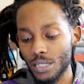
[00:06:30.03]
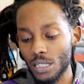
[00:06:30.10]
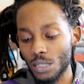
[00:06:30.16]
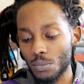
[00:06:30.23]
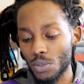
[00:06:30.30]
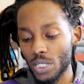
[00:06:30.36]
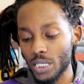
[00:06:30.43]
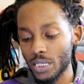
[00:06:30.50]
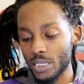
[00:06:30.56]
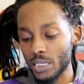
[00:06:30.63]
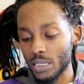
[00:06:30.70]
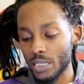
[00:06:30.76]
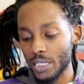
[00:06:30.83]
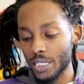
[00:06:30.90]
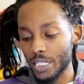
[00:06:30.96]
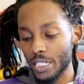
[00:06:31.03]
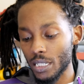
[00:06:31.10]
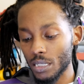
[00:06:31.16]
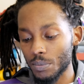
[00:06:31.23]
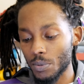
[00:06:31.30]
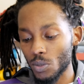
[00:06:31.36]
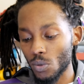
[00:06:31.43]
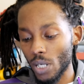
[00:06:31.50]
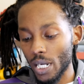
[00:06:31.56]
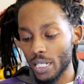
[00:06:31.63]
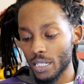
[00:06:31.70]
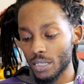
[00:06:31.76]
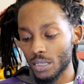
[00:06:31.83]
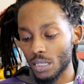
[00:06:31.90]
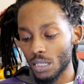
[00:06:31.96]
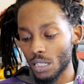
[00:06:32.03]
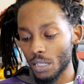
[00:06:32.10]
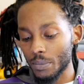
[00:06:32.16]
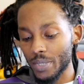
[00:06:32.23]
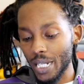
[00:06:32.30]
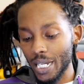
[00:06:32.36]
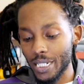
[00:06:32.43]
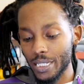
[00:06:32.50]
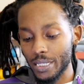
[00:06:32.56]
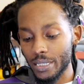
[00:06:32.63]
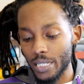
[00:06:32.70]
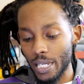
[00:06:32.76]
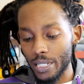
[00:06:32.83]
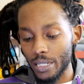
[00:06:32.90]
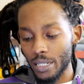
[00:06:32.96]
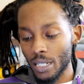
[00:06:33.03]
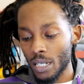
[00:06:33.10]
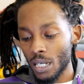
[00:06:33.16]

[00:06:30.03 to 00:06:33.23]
the LeBron 16 SB white is an updated tape